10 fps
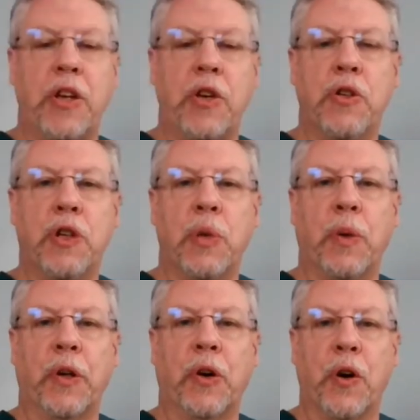They usually
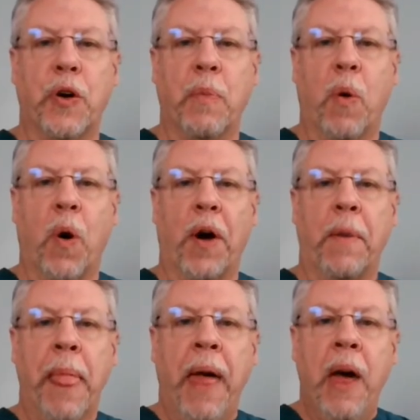will occur more
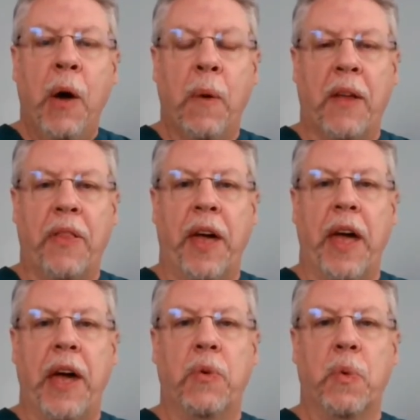around the
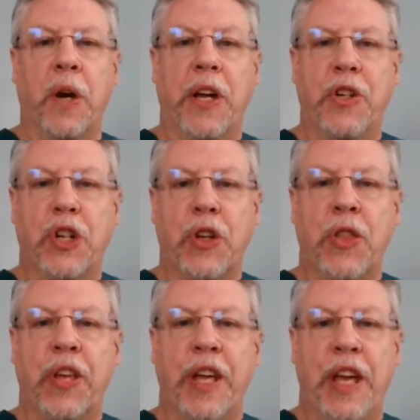head
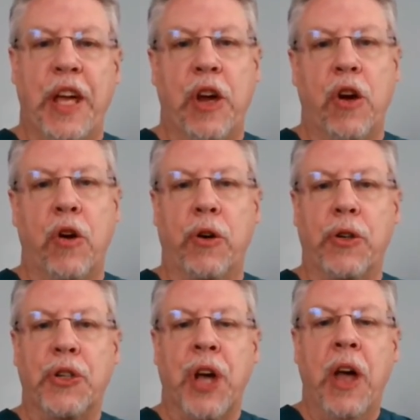region, the
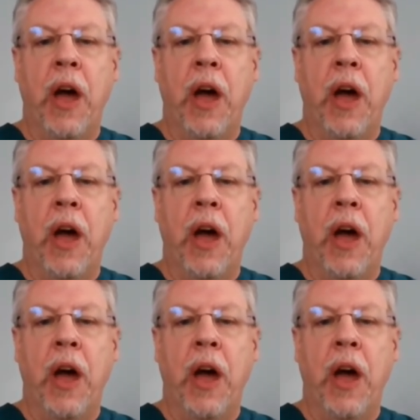ears.